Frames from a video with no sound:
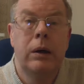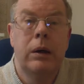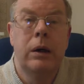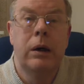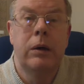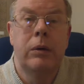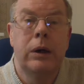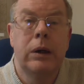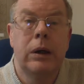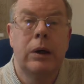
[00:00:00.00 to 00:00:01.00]

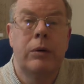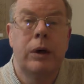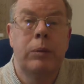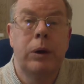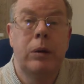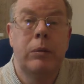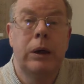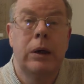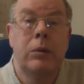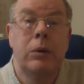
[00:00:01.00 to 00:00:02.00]
Anyway, I'll wrap it up
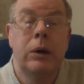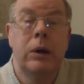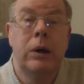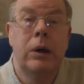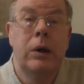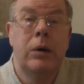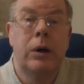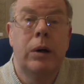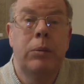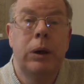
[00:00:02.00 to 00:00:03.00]
now.
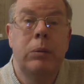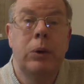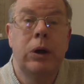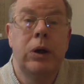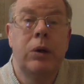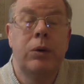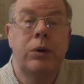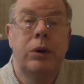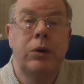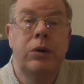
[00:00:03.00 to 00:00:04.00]
Right people, you know the
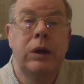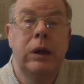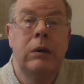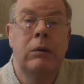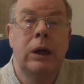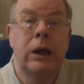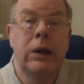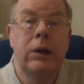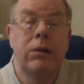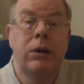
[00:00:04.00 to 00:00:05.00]
routine.
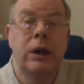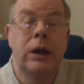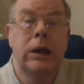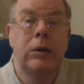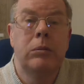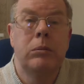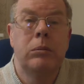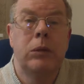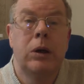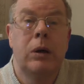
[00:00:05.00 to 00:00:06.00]
Like, dislike,
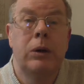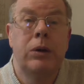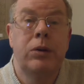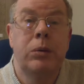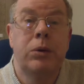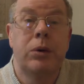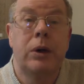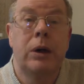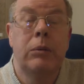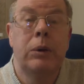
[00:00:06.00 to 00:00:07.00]
comment,
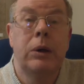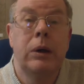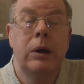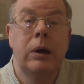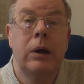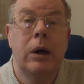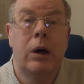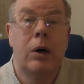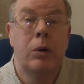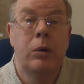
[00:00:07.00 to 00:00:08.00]
subscribe.
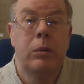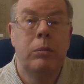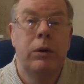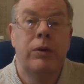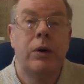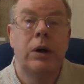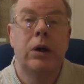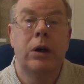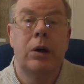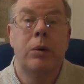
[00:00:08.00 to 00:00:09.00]
Oh, before I
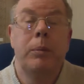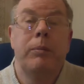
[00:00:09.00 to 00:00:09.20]
go,